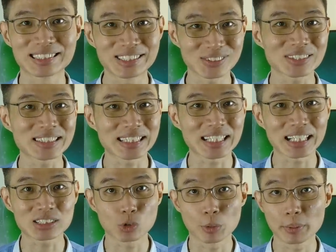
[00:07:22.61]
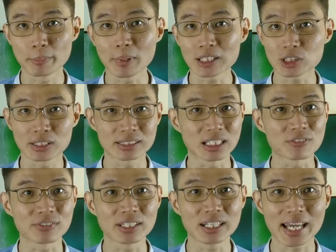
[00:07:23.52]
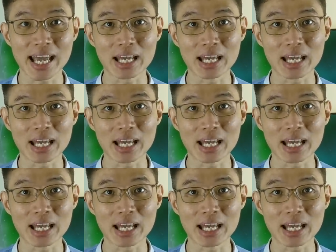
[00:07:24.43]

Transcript: User data will be much safer